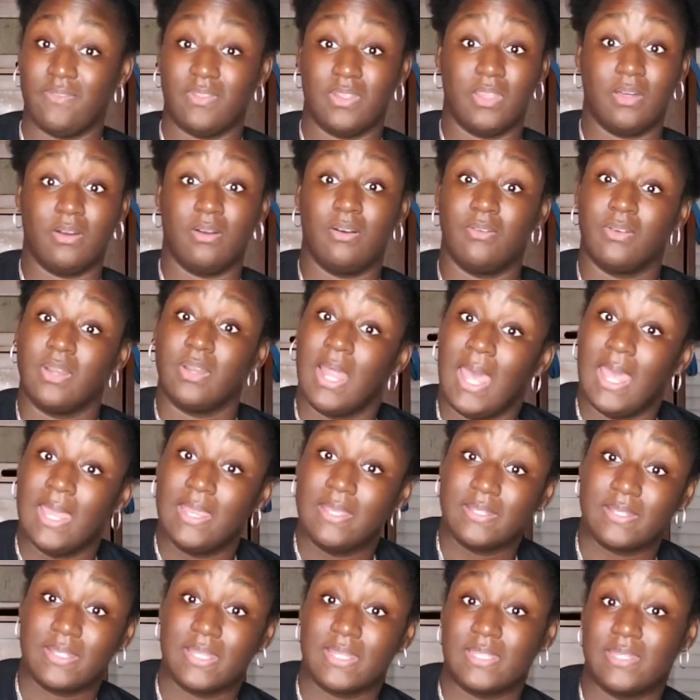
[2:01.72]
have a long
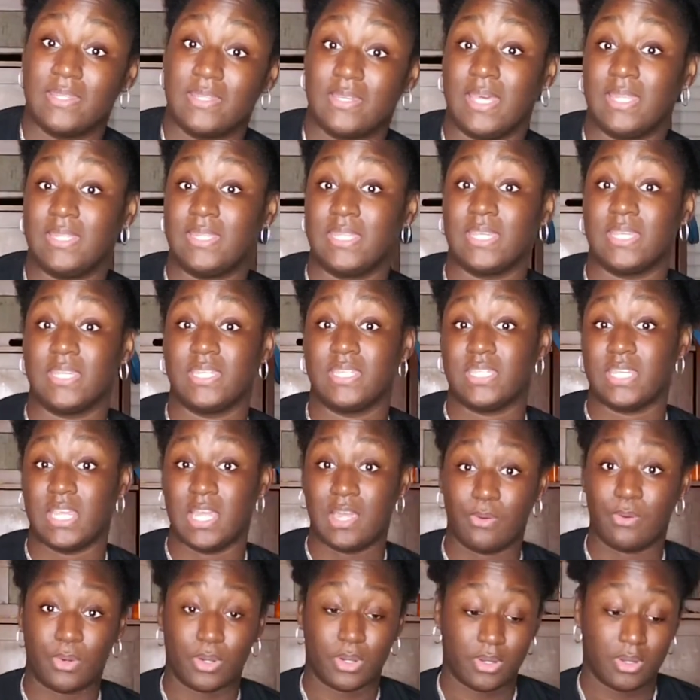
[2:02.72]
night because I still got to take a
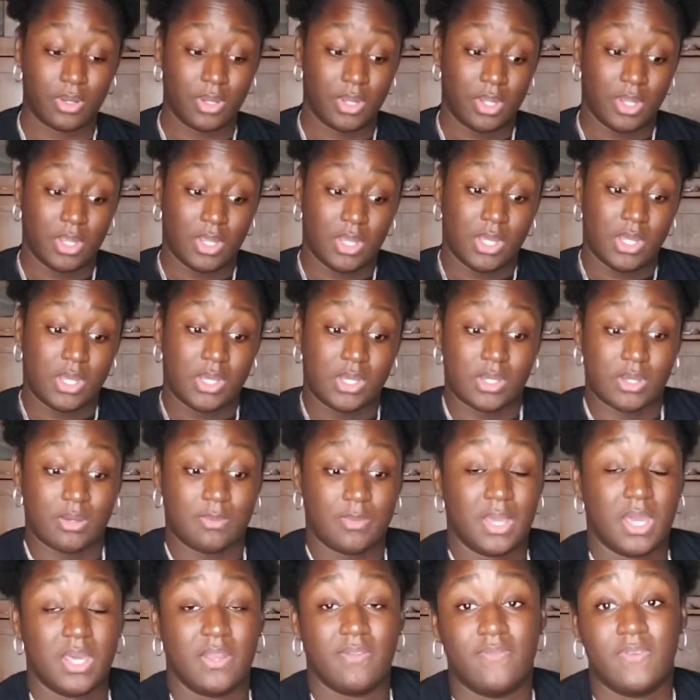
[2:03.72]
shower.
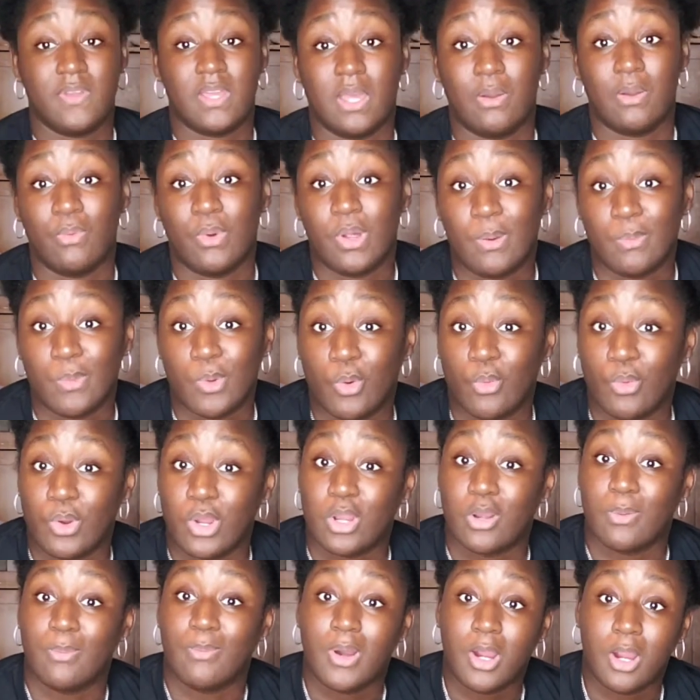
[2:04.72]
Um, I got to figure out what I'm going to
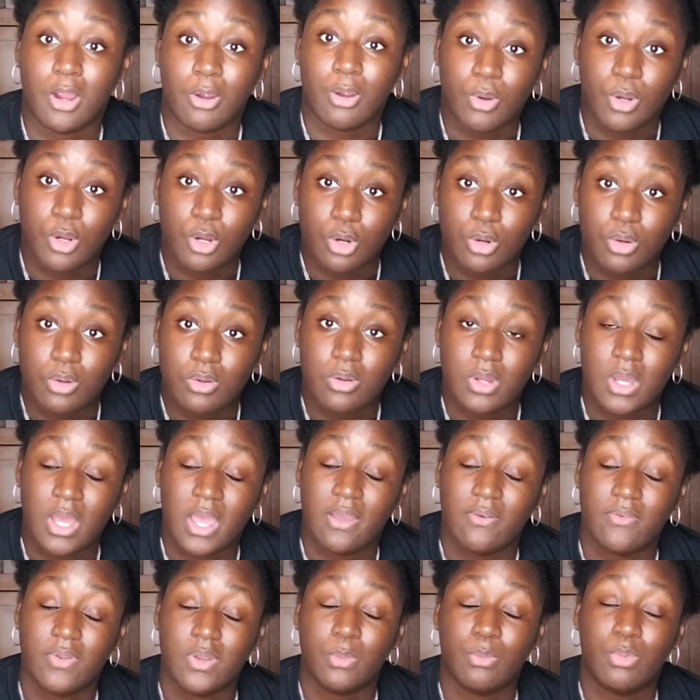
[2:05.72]
wear tomorrow.
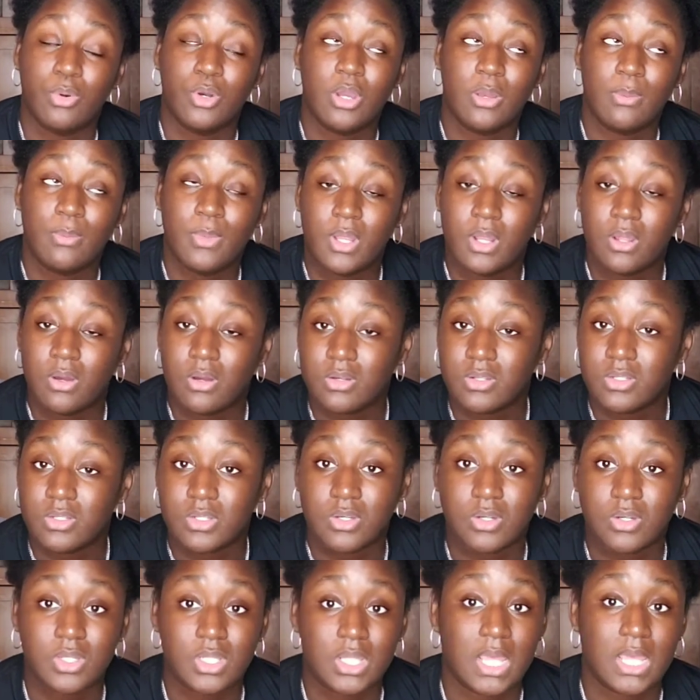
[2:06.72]
I have an appointment
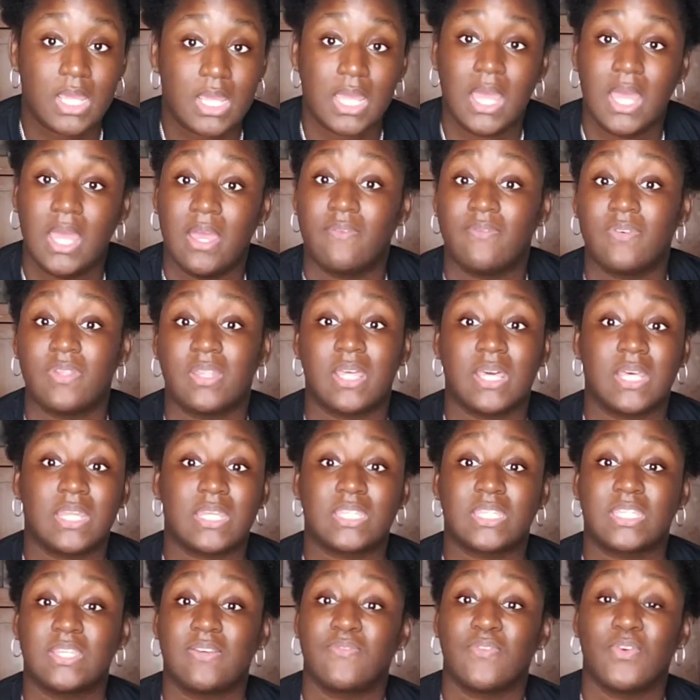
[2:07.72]
also. Like, I have a
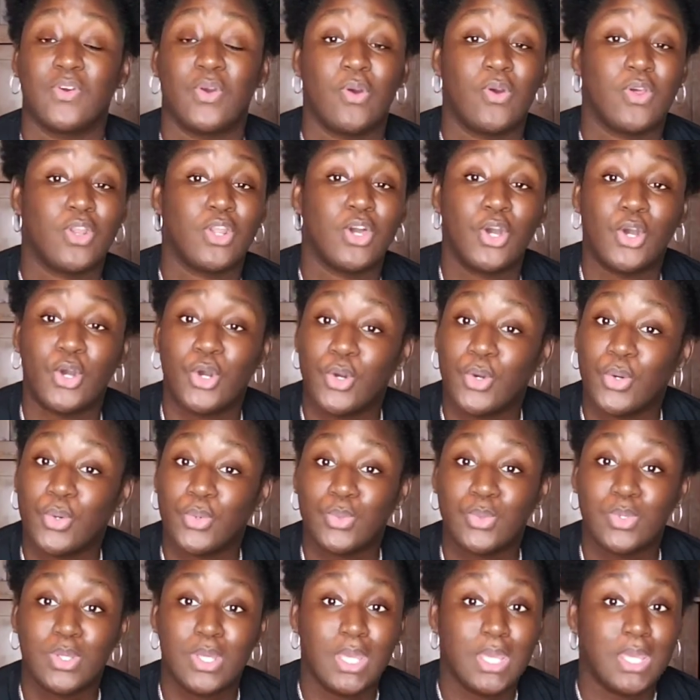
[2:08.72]
lot of stuff going
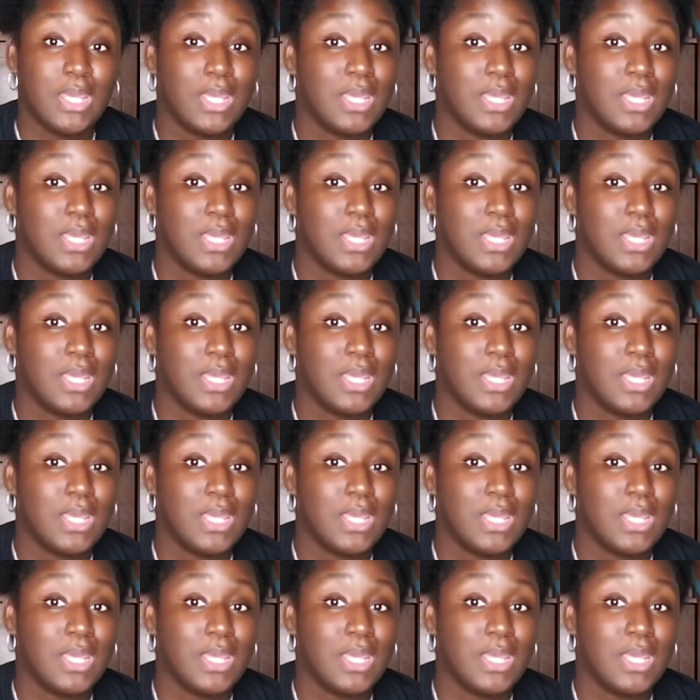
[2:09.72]
on.